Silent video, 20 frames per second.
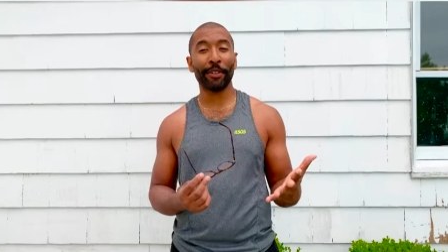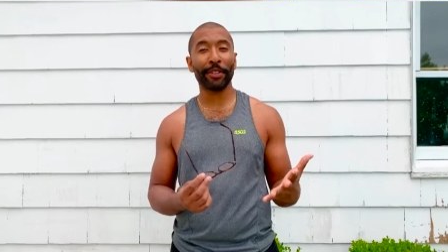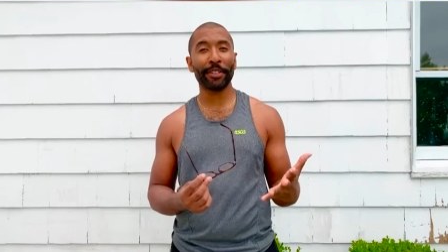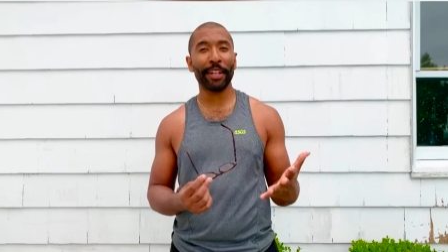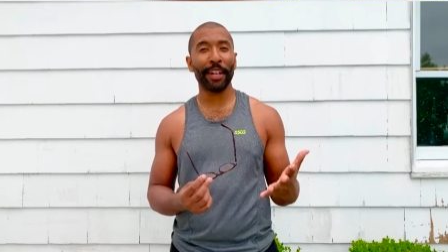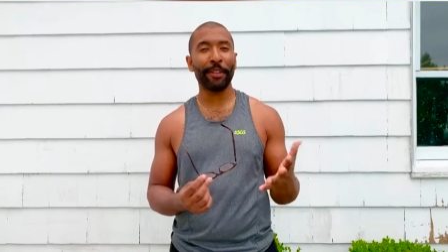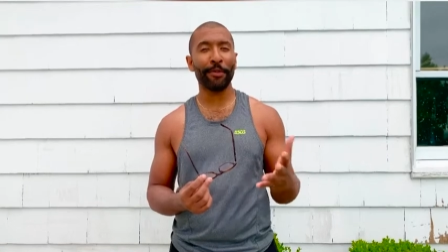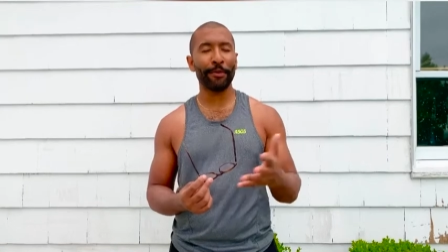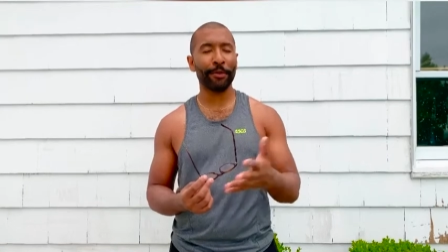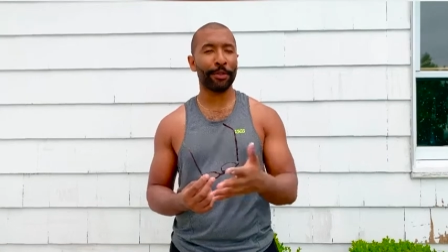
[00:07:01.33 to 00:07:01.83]

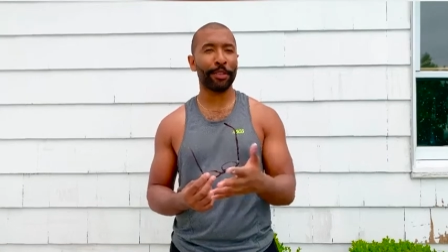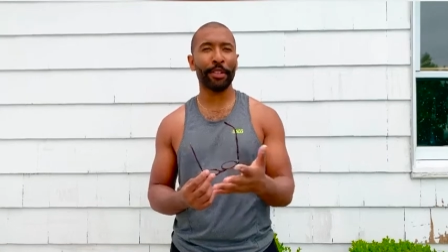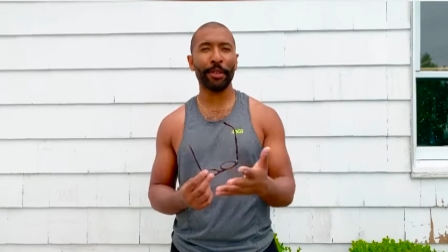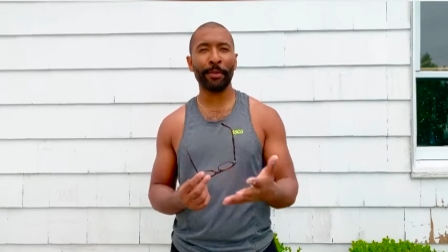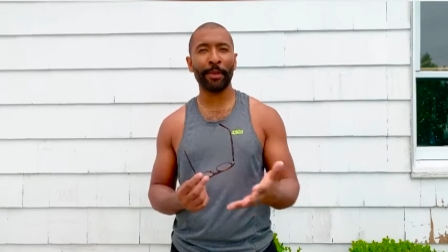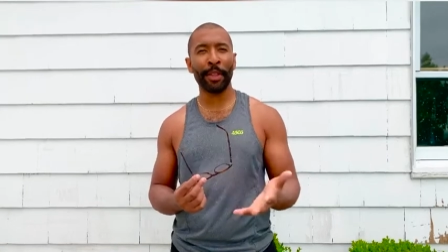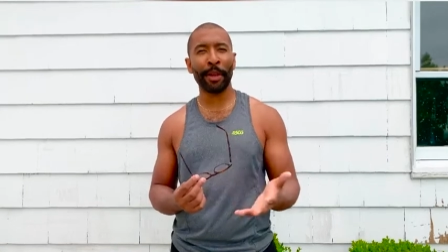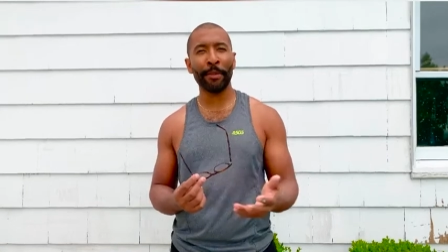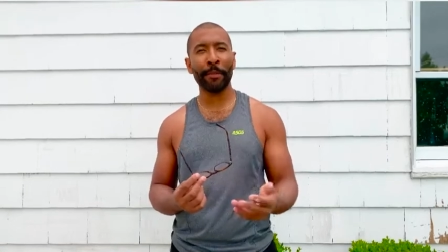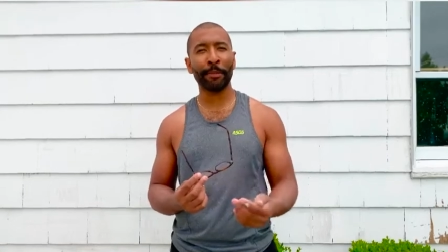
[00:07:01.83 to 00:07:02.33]
time for some of
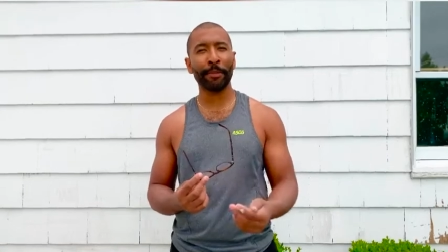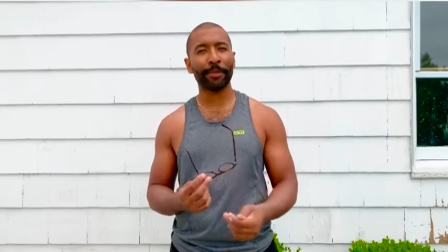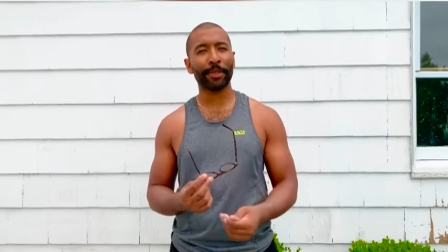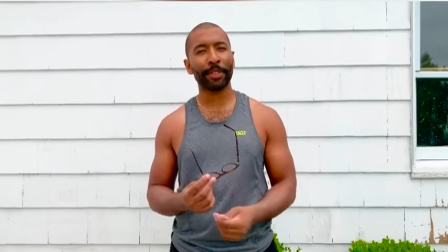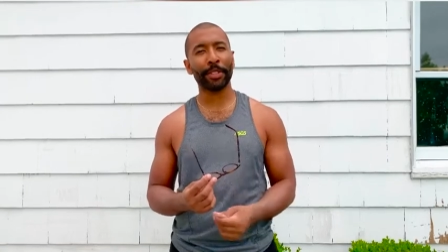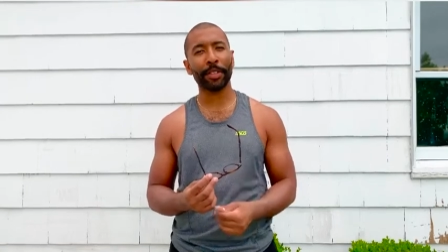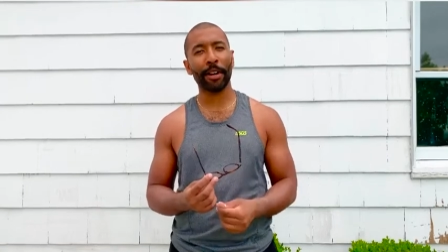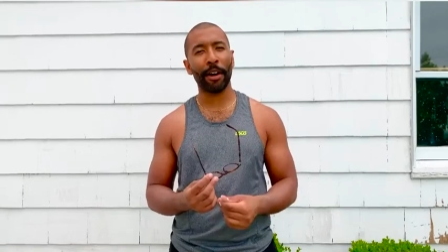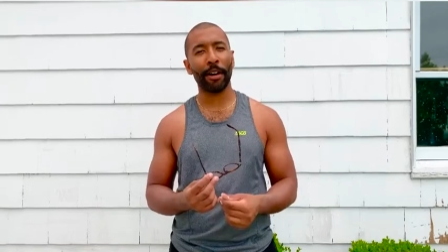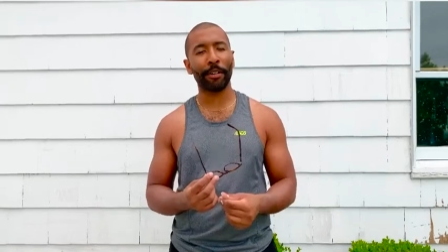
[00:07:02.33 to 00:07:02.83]
them.
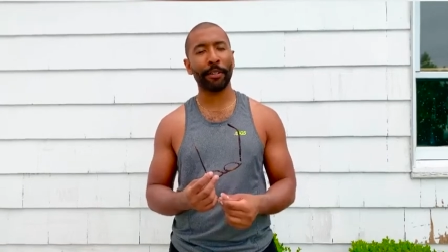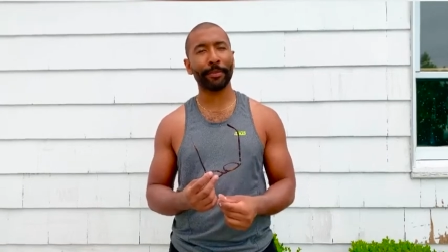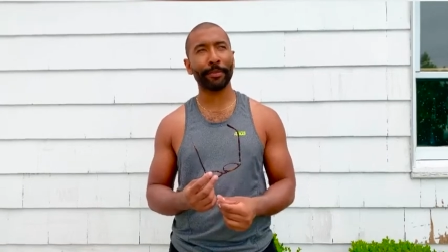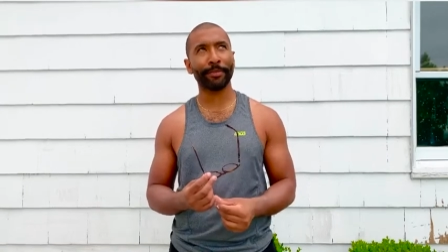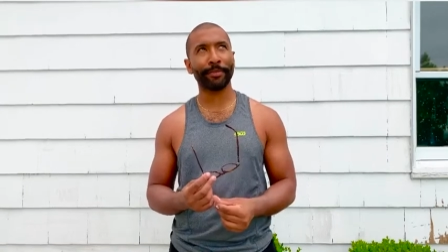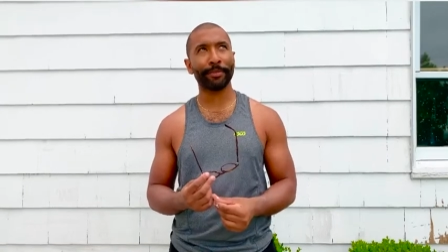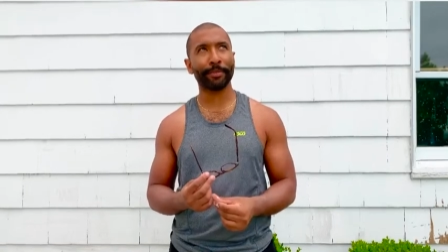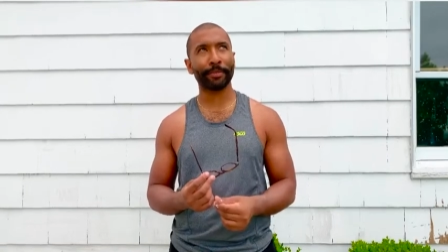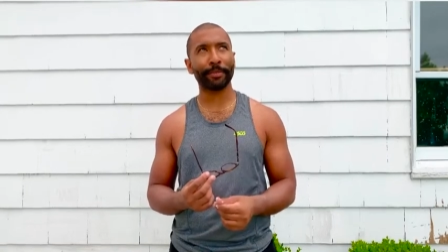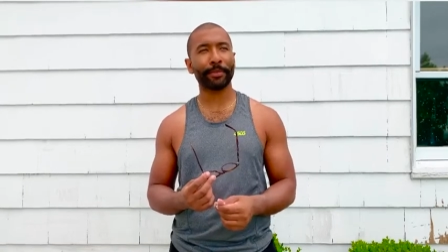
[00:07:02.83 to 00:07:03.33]
So
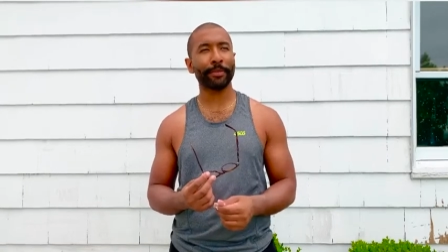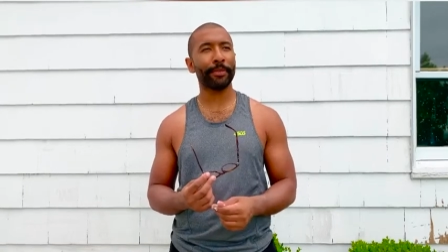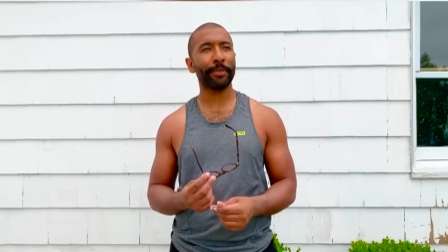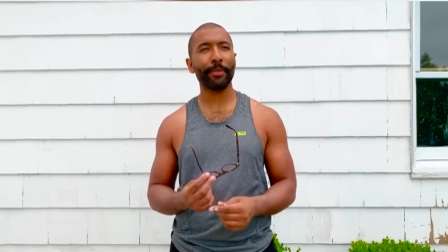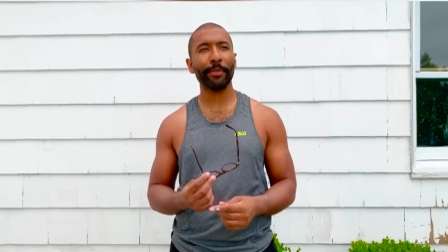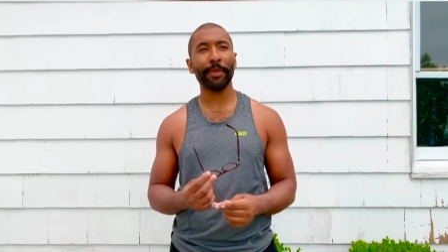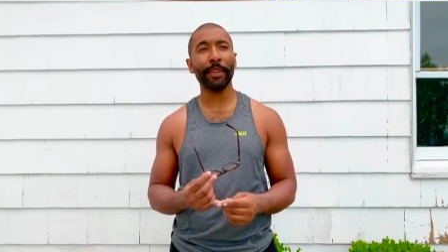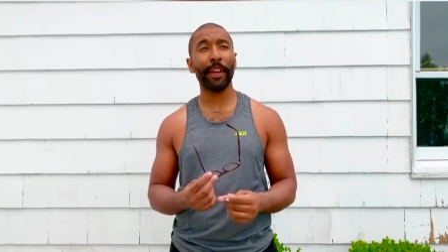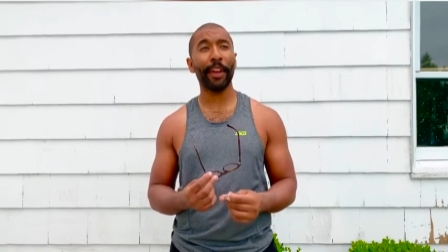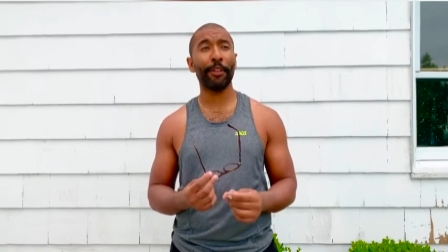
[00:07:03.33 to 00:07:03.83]

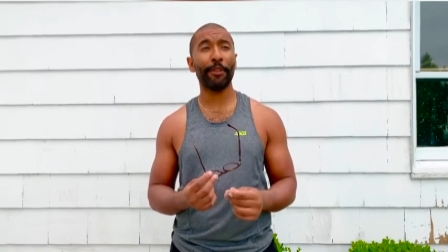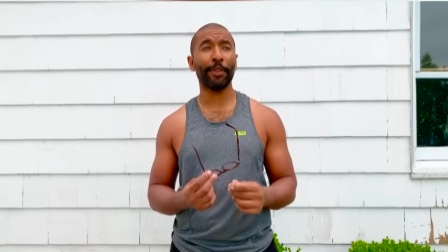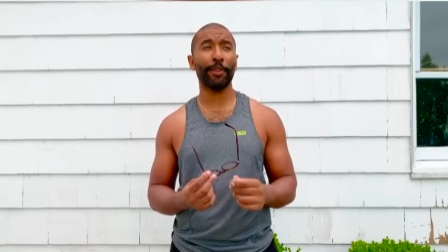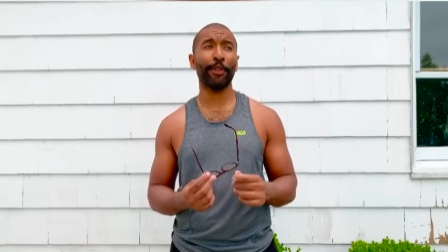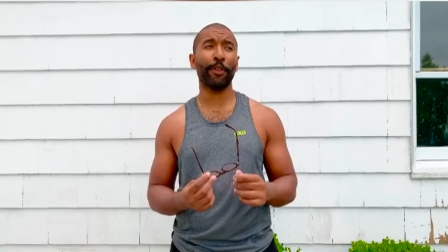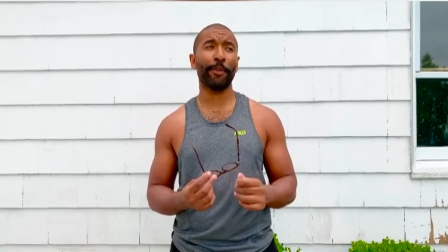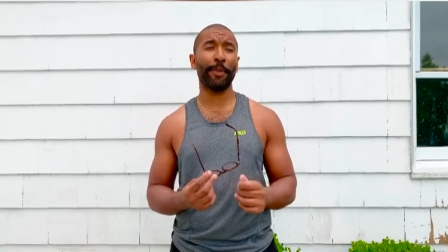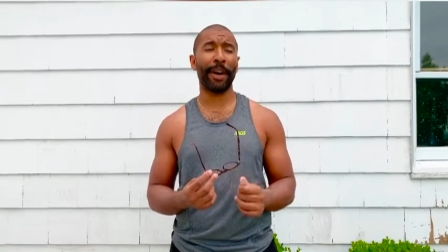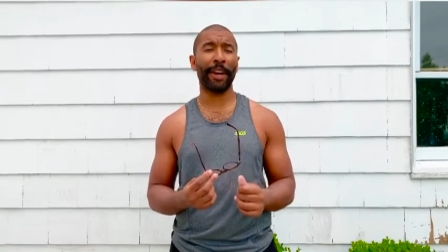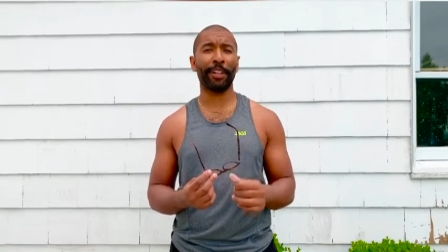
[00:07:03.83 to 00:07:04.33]
I always feel
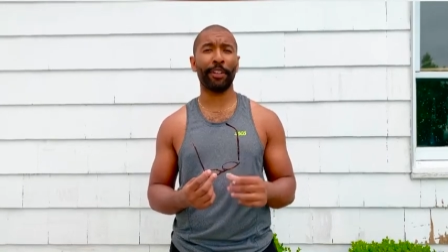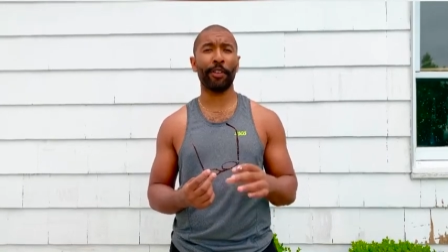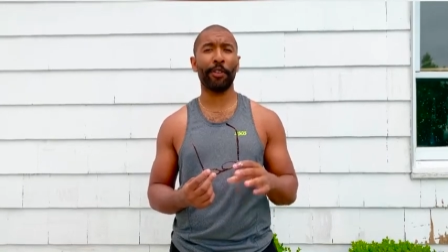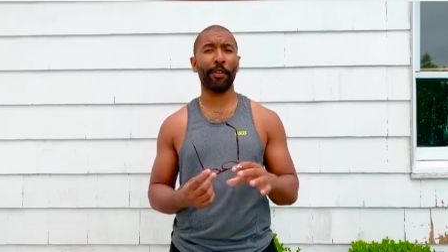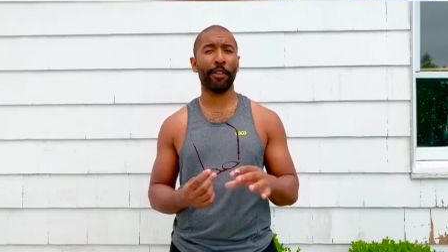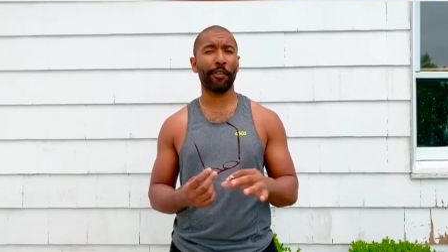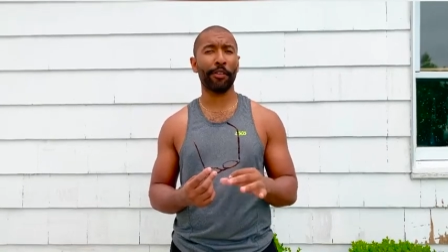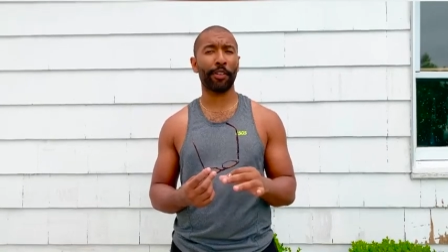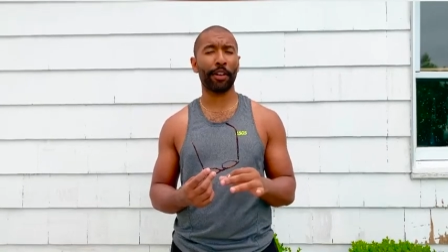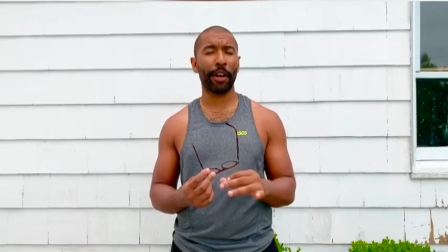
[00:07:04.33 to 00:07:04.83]
bad
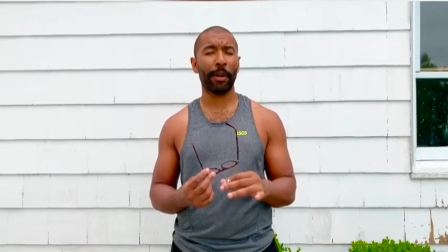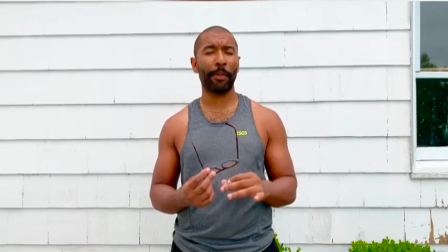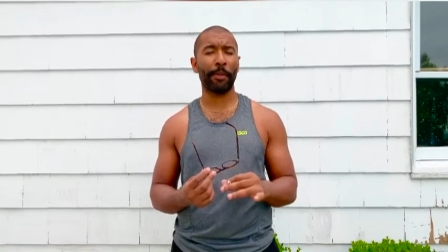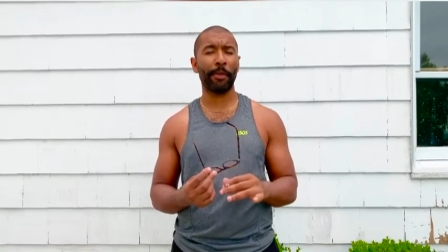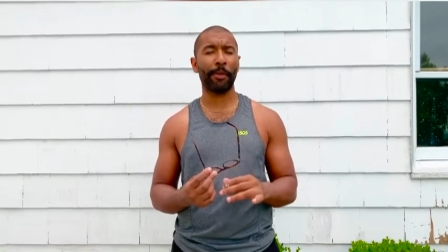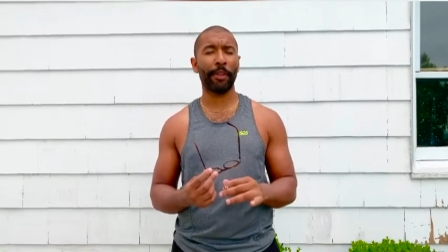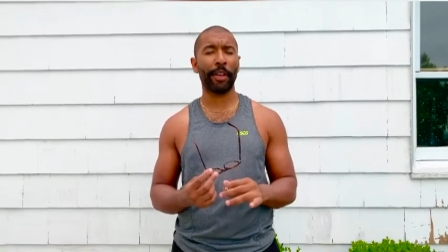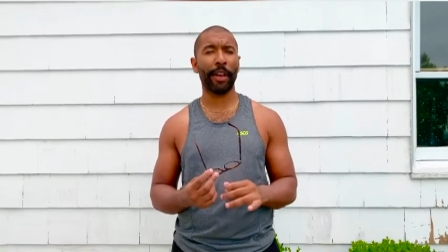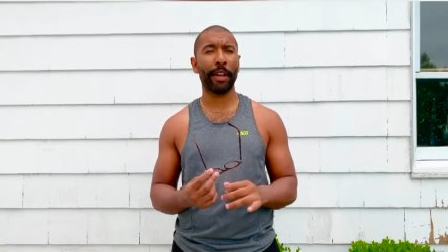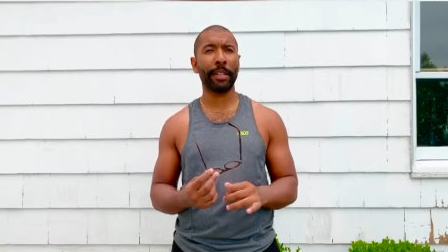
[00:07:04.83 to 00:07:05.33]
going for a couple
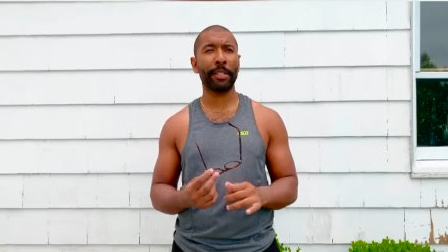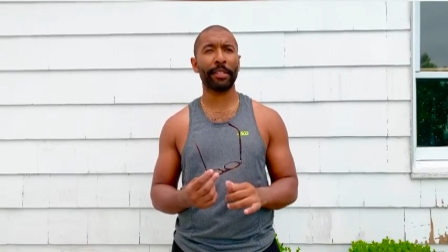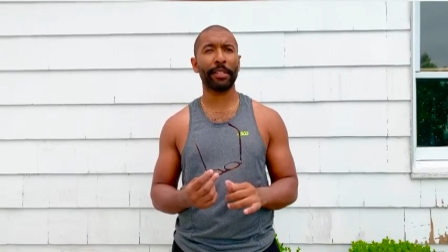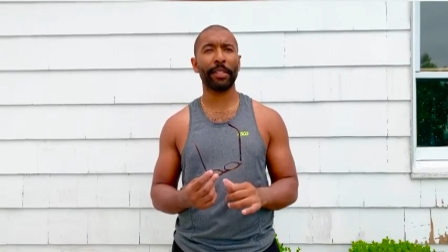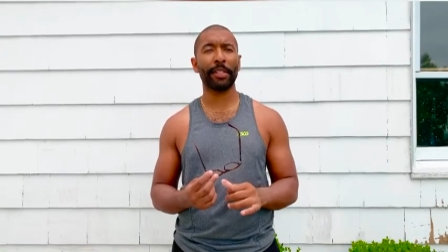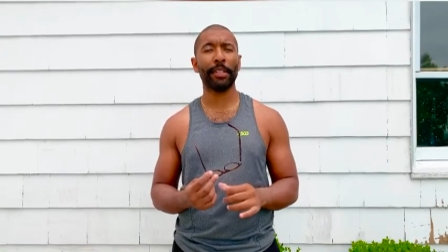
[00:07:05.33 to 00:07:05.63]
of days.